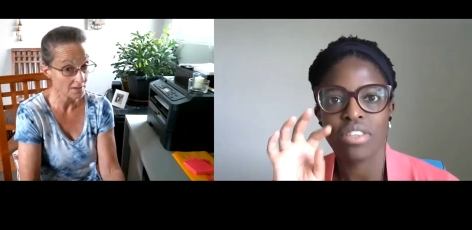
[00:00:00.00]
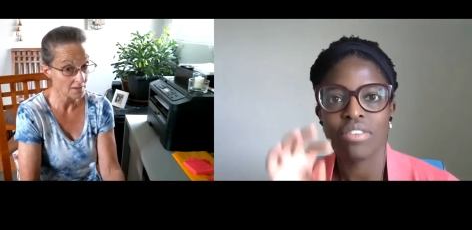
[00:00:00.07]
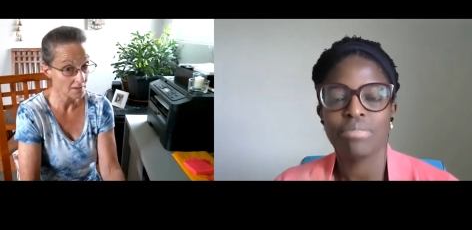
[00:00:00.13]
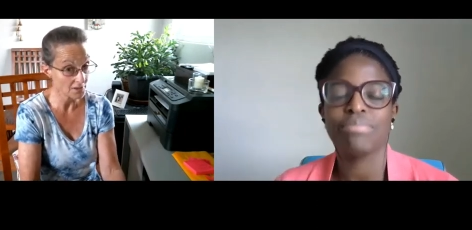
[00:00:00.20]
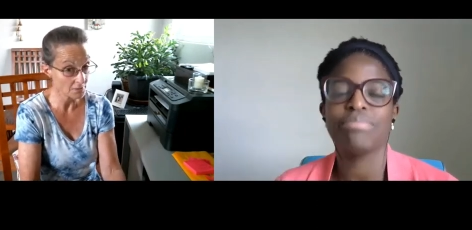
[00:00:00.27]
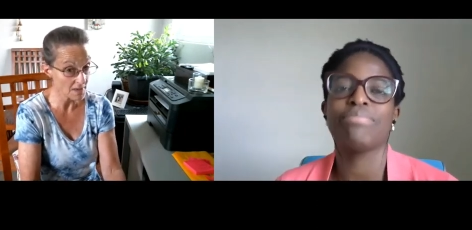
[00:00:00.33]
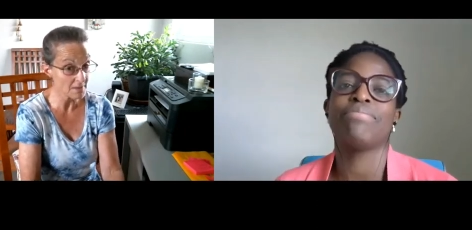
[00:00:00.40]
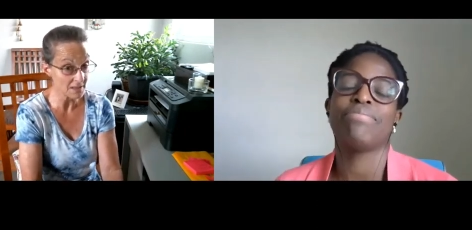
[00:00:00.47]
Speaker 1: There
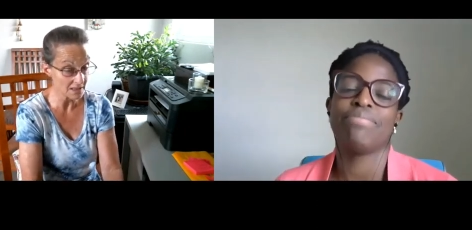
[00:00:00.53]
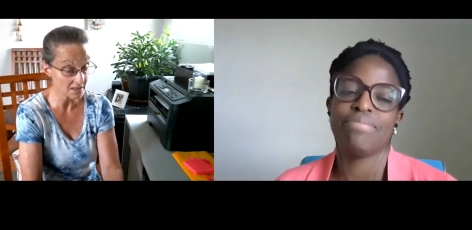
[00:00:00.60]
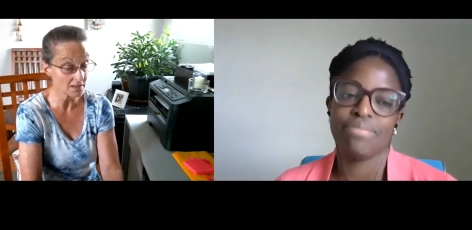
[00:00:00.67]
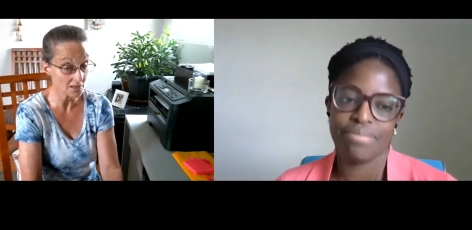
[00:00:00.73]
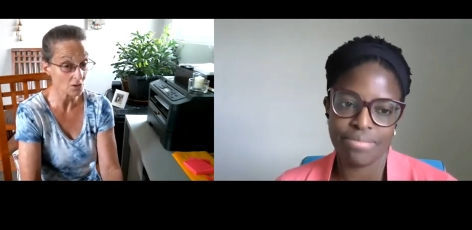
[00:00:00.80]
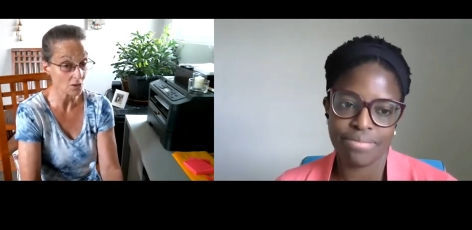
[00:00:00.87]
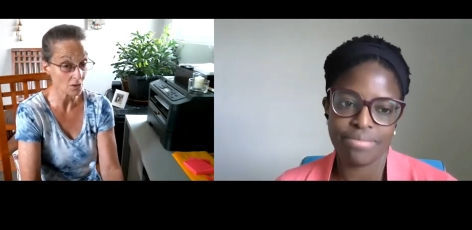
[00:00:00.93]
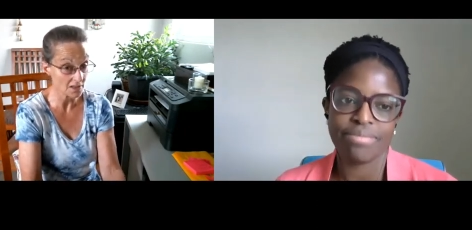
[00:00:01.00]
may mm. be, you
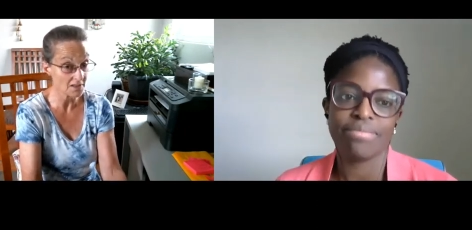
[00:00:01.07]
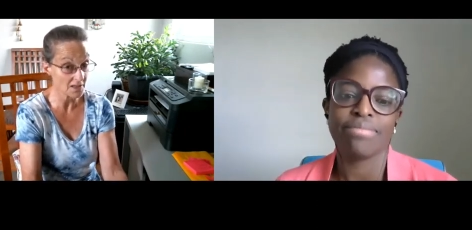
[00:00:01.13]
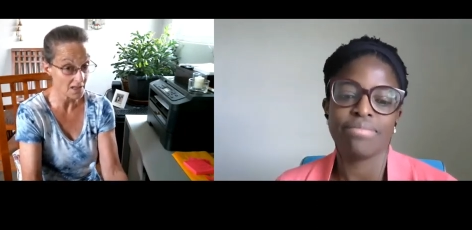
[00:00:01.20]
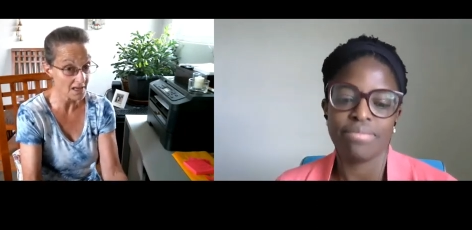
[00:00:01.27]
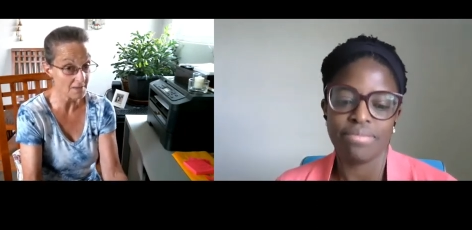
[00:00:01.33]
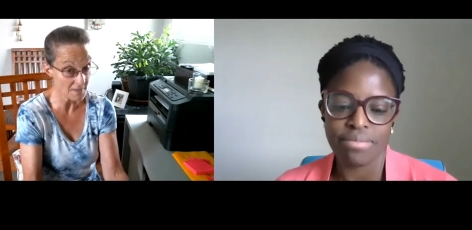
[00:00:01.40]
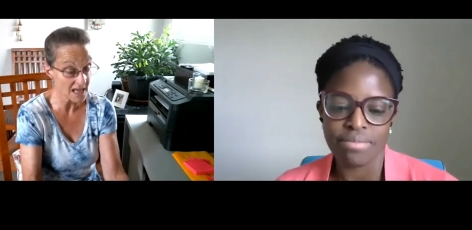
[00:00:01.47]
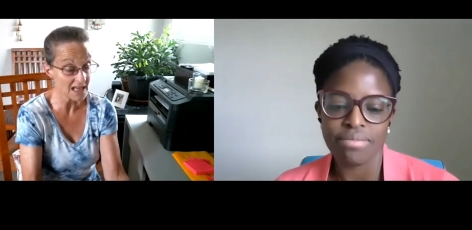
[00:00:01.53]
know,
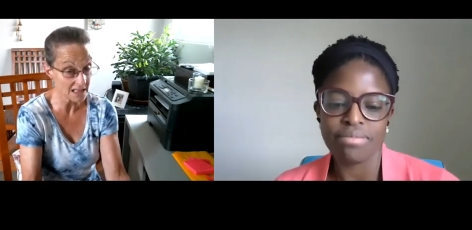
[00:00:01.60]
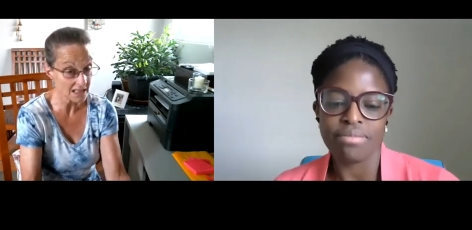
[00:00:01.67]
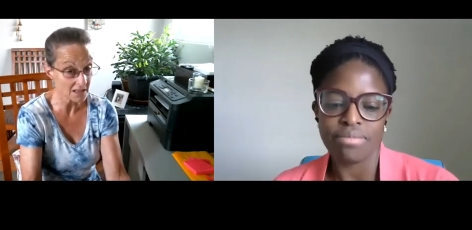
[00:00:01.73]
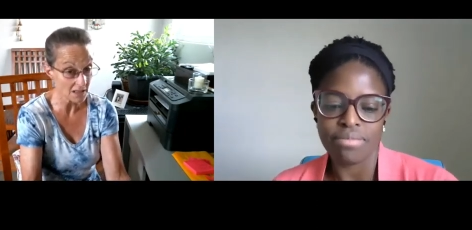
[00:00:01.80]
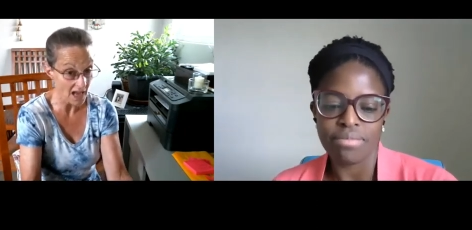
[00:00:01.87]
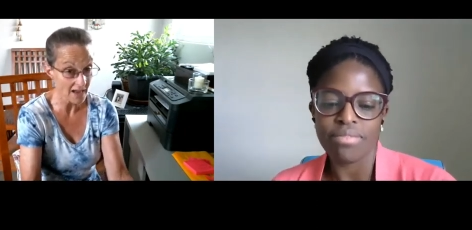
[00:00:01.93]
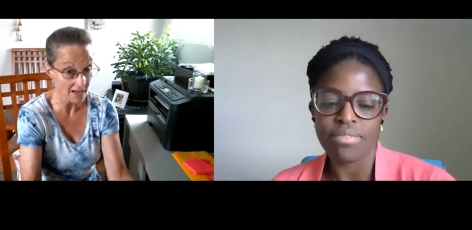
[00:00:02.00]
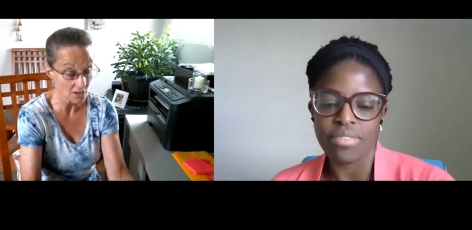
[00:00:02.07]
it may,
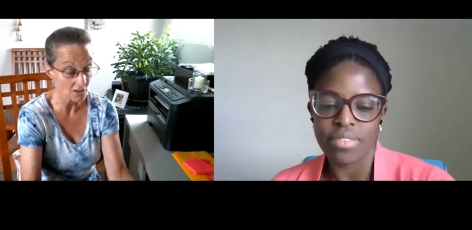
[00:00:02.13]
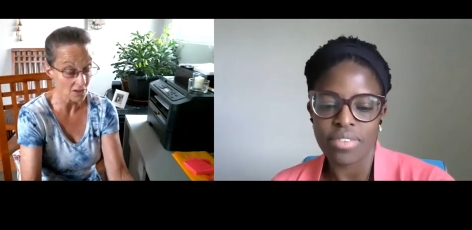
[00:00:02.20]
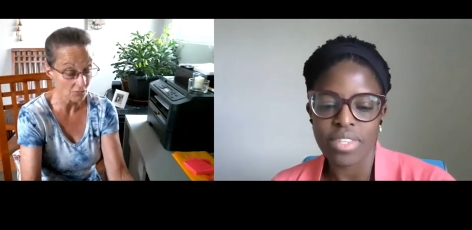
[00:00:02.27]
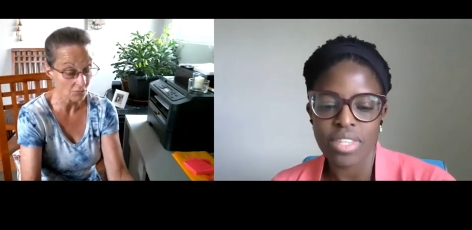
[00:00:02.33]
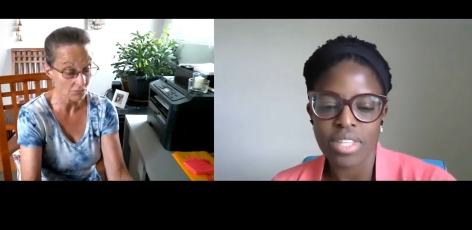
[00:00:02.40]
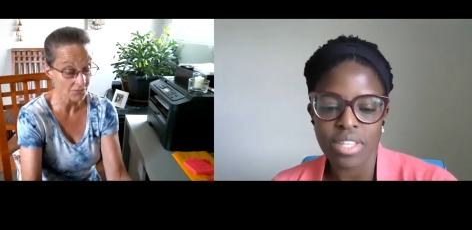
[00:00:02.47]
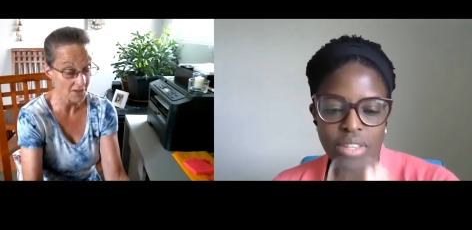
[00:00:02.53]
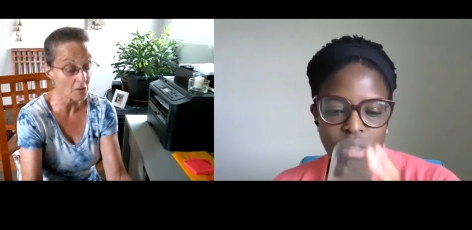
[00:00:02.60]

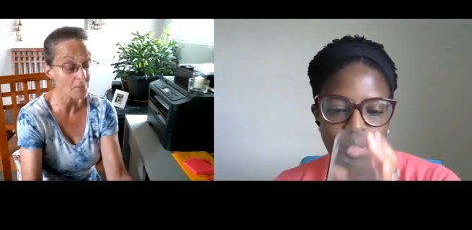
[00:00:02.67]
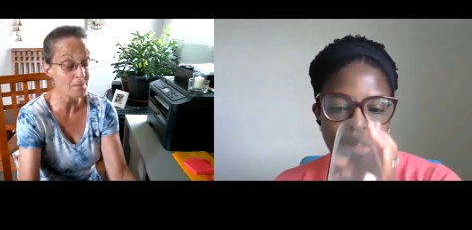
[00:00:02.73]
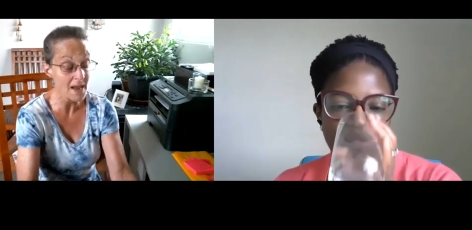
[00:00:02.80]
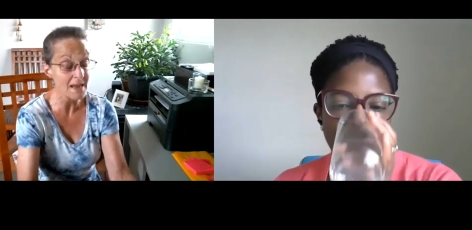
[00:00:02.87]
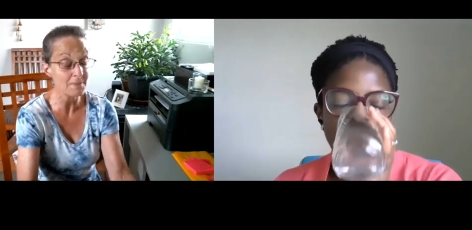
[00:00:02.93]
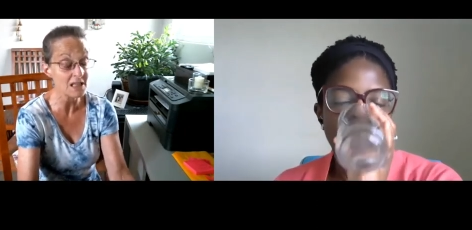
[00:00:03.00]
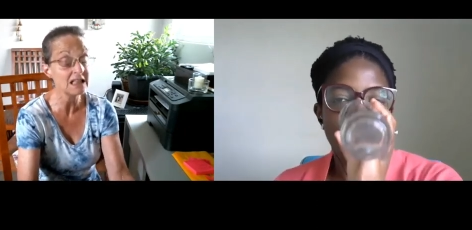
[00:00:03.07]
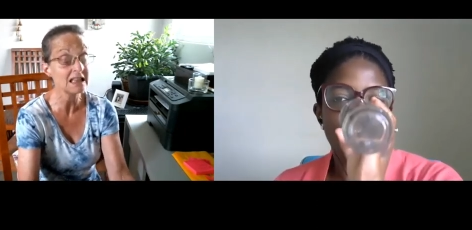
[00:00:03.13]
there
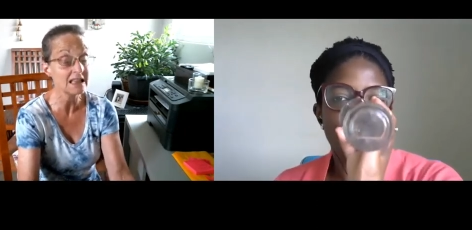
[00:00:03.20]
may be